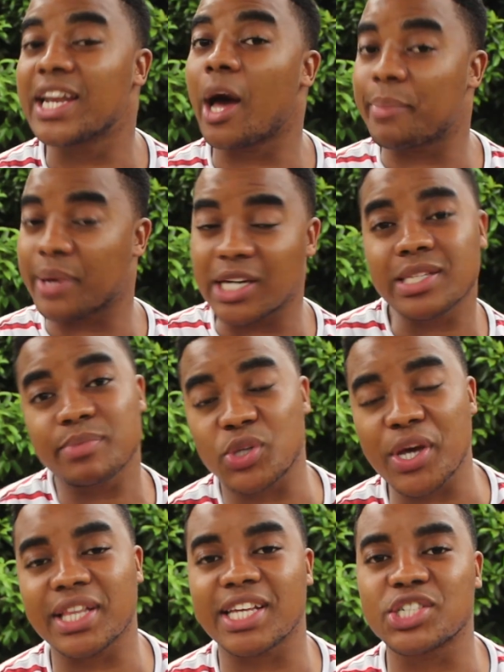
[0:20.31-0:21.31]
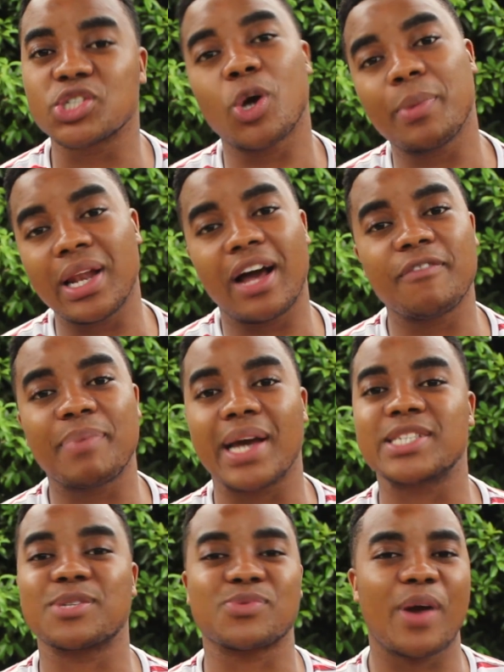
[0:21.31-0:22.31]
Now, because I'm doing this, show me love by
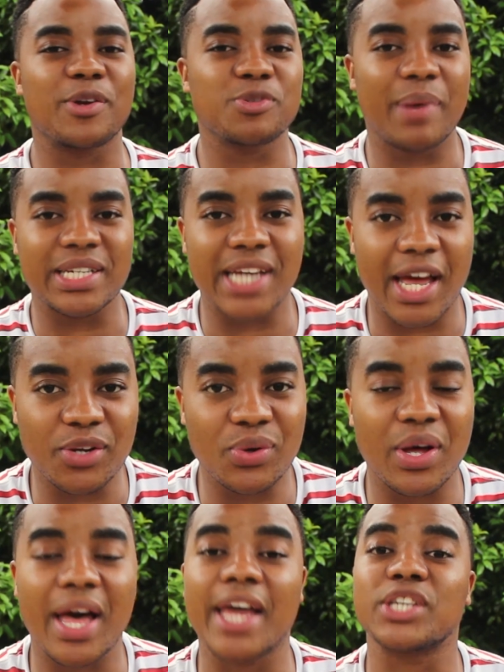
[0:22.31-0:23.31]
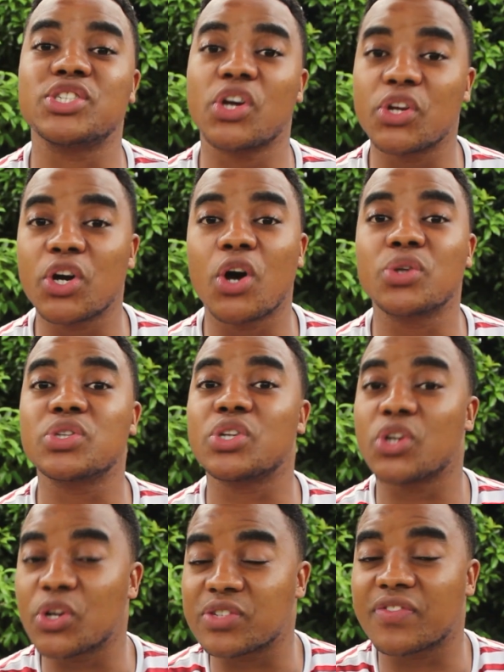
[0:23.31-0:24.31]
subscribing to my channel and turning on the
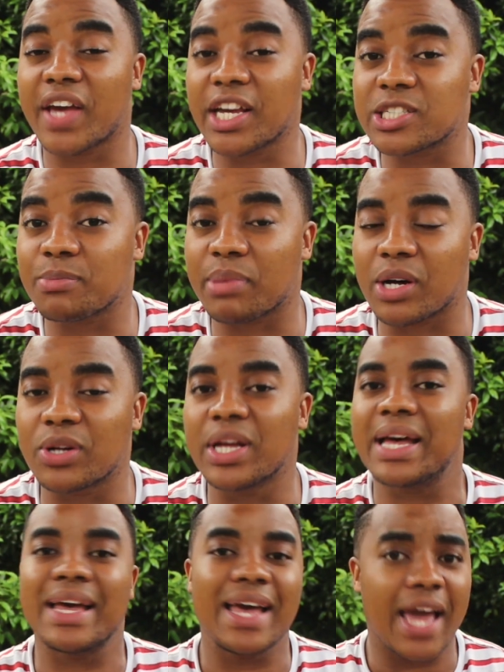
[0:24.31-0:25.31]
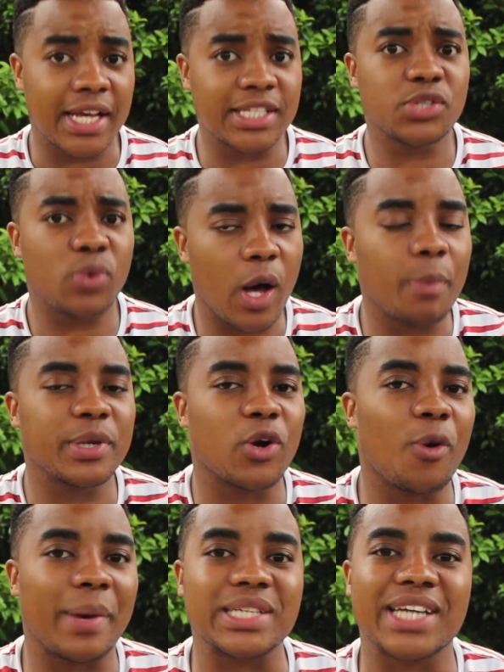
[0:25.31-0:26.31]
notification bell, as this will help me
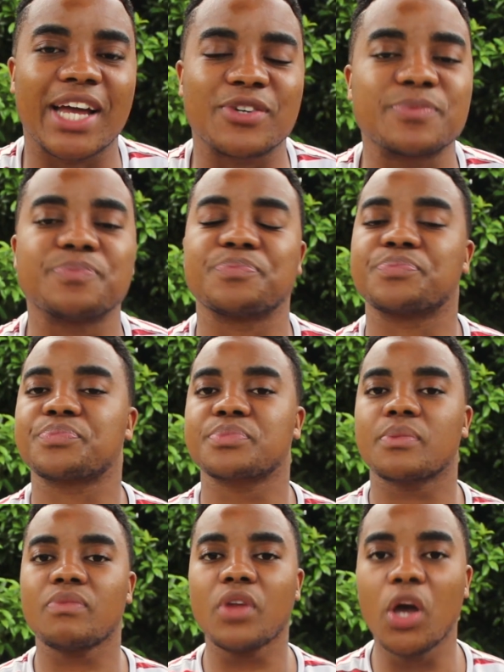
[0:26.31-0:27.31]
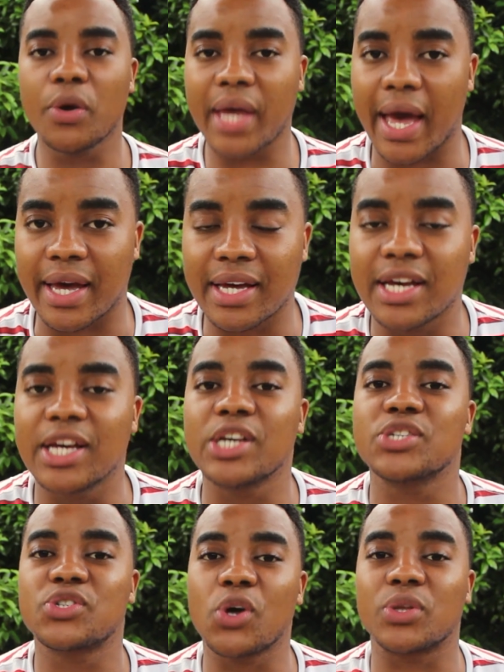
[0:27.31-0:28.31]
grow my channel. Okay,
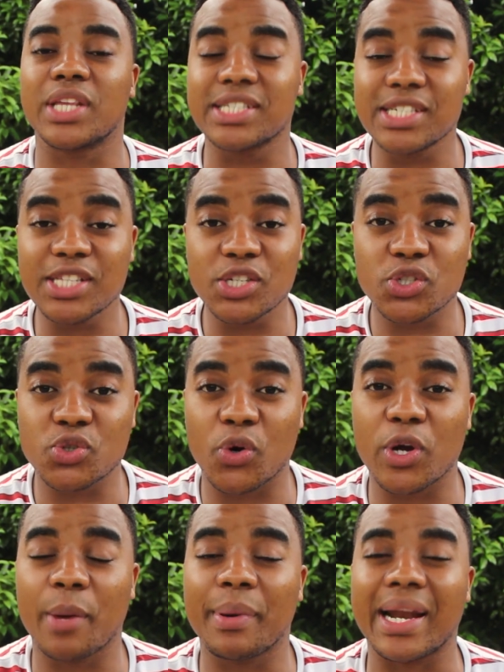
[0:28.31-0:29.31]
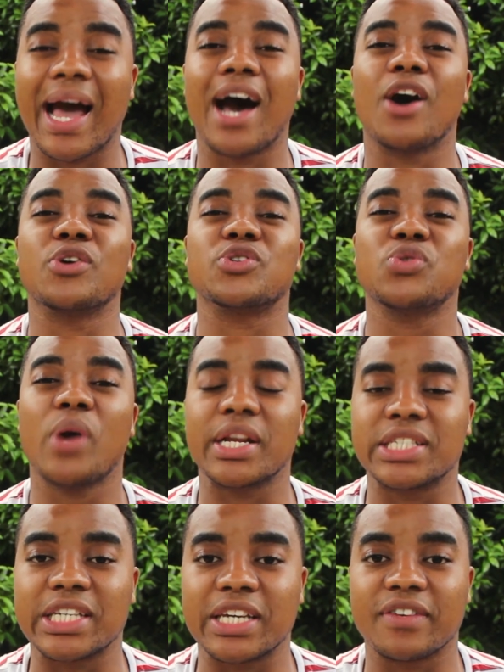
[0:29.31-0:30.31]
so this is the tutorial about how to
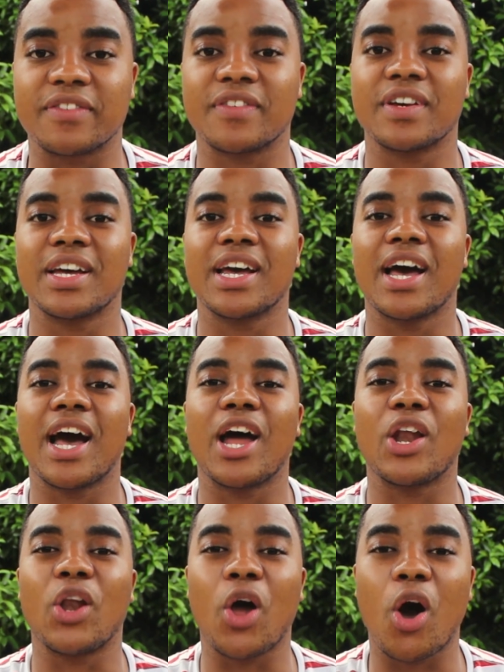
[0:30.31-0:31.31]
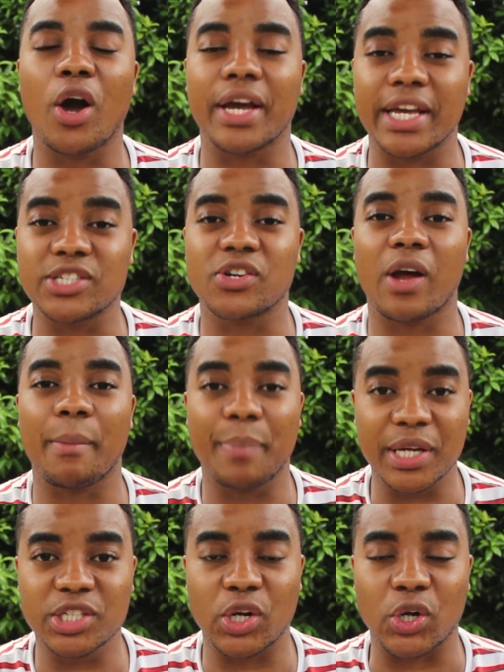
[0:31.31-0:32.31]
achieve a long Instagram
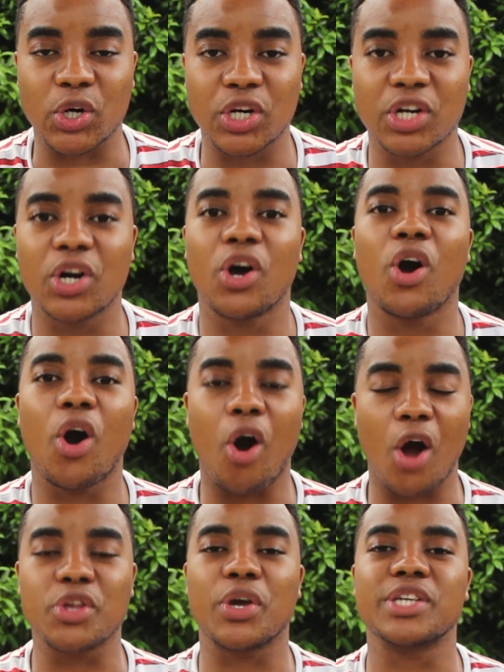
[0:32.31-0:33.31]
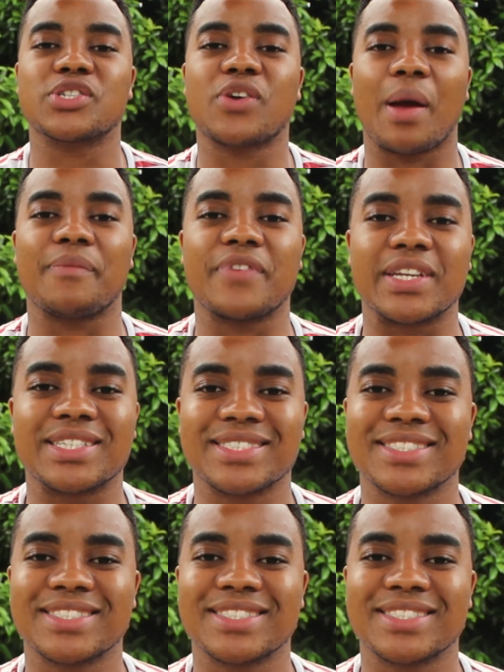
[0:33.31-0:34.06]
picture look on your Instagram feed.